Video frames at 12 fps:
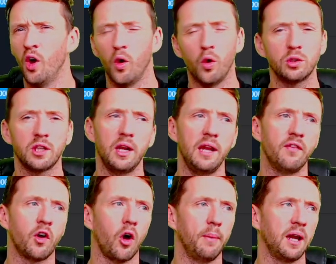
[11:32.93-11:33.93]
Also leave a
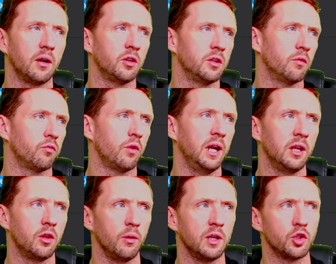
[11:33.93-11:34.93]
comment, because I really
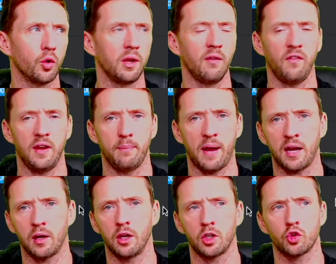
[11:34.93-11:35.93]
do enjoy your feedback,
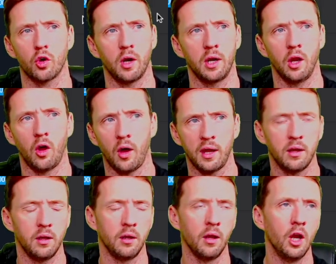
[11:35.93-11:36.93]
and I try and like
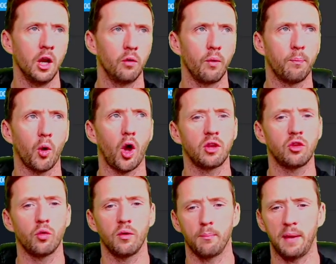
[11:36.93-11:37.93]
and reply
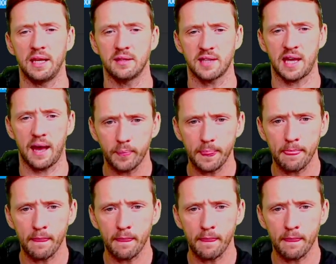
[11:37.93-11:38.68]
to as many as I can.